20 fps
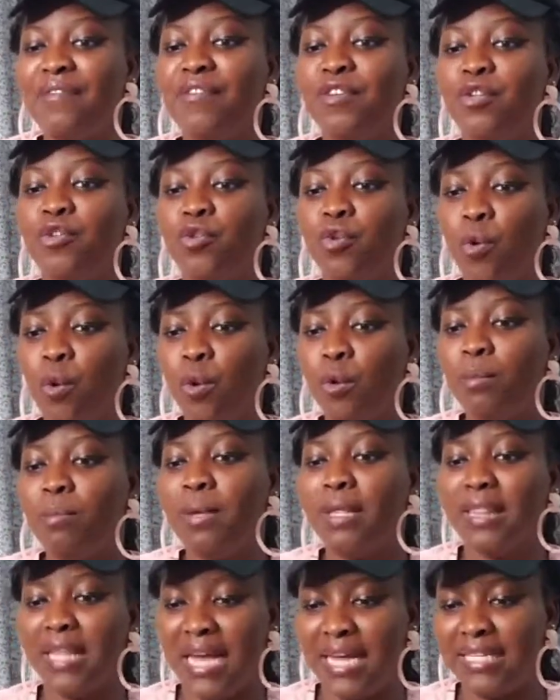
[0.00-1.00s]
Khafi told
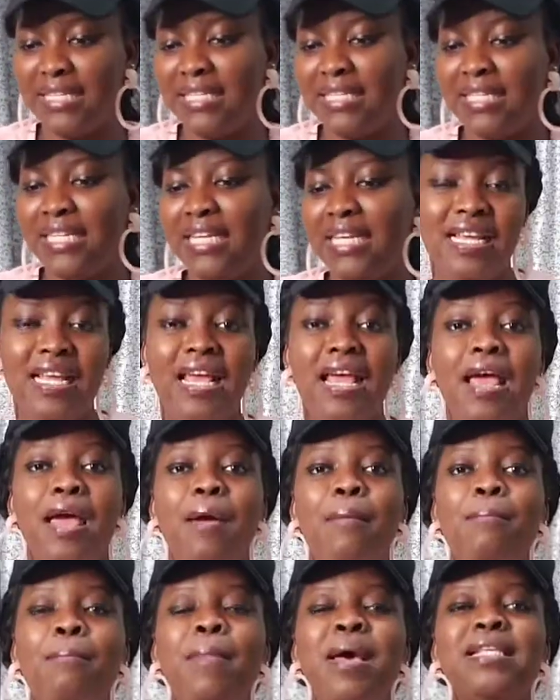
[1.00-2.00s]
me that
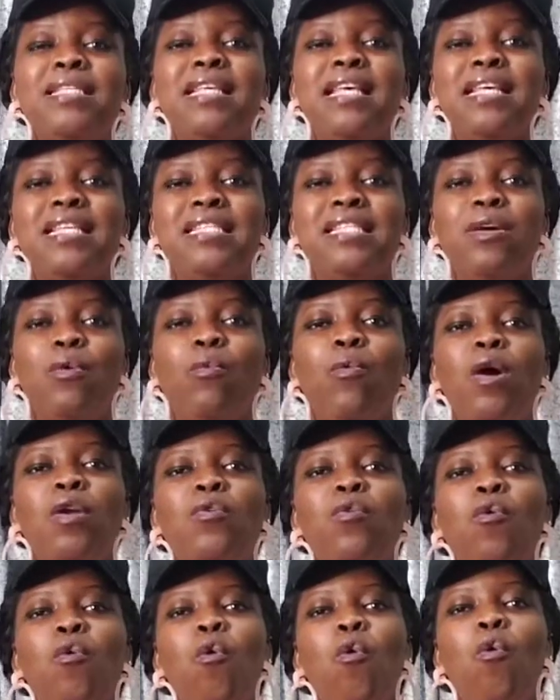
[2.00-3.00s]
Mercy is the
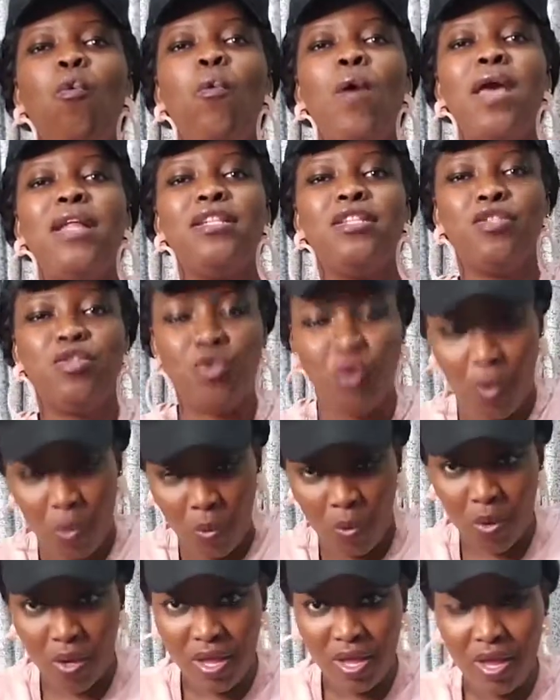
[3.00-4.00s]
one who went to
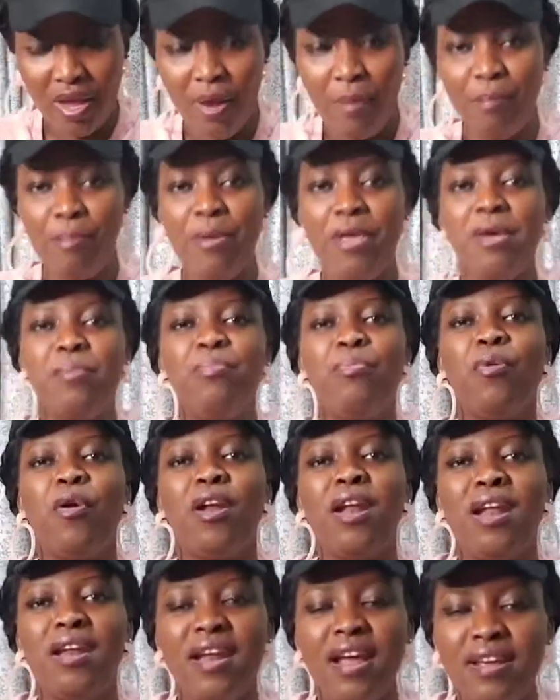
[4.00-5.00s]
Big
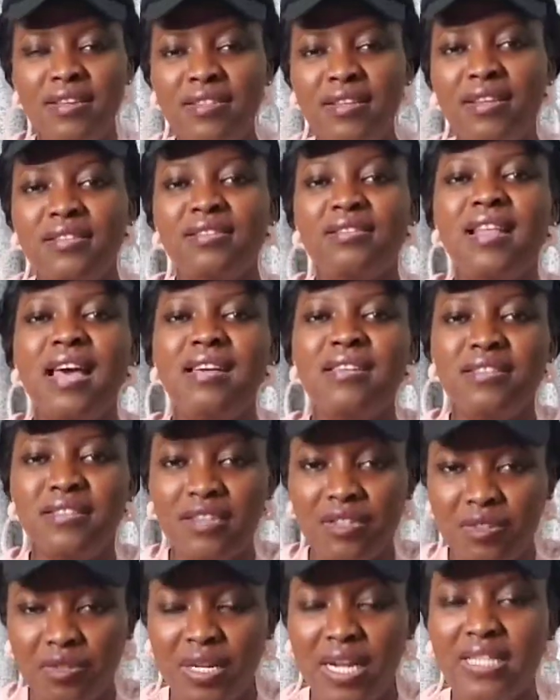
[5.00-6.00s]
Brother Niger's diary
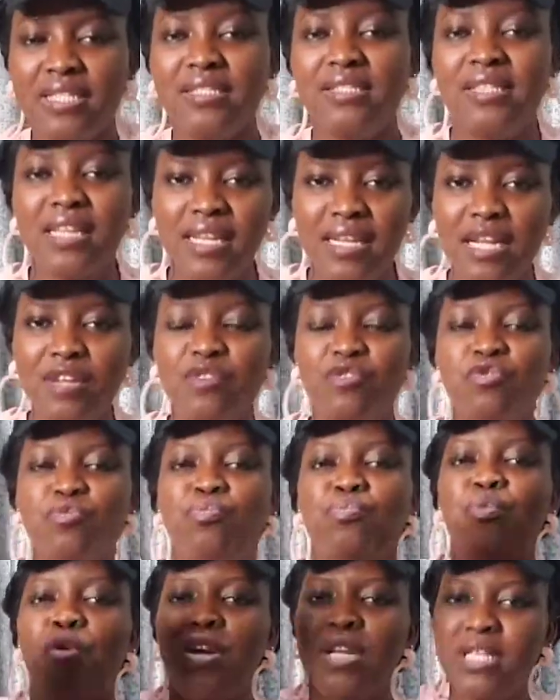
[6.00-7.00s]
session and said that you should
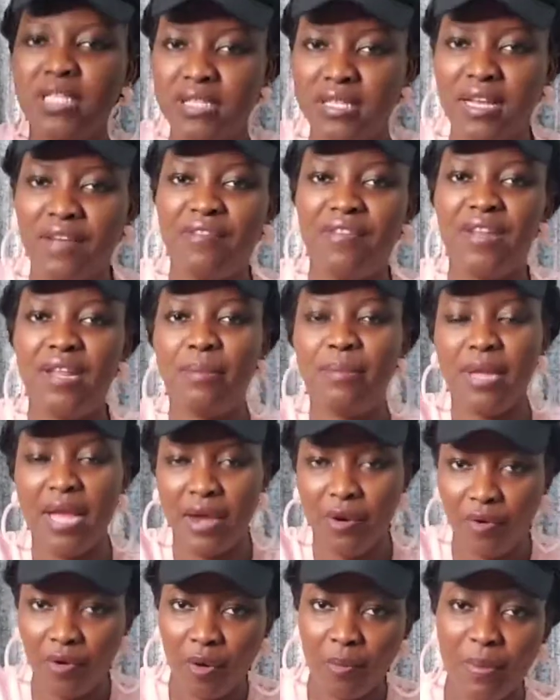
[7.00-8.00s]
punish Khafi them
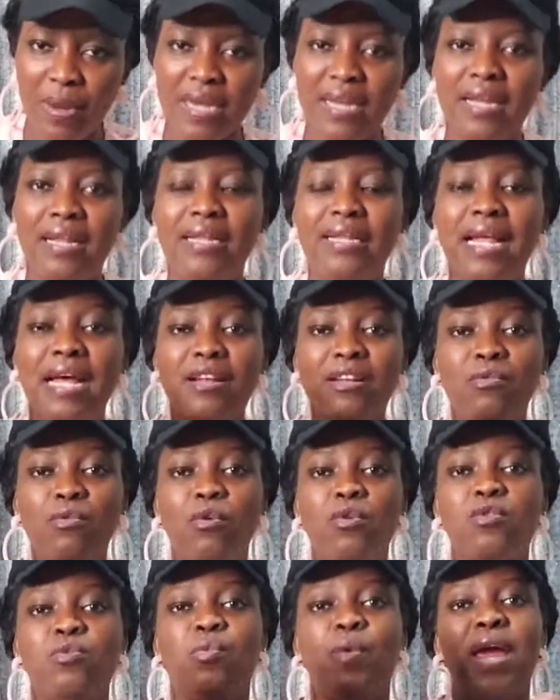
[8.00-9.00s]
their group, and that
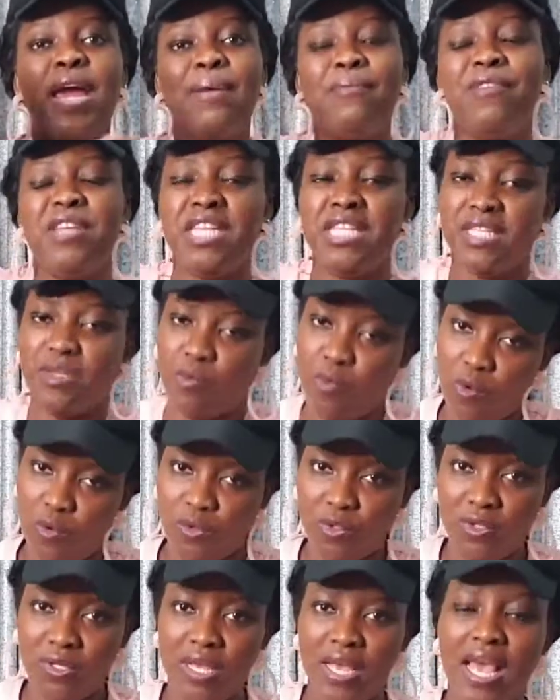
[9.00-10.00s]
was where Venita
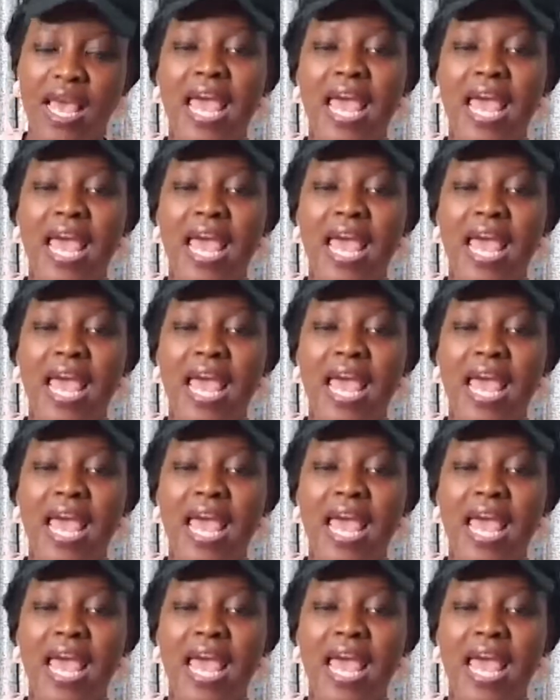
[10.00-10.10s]
was.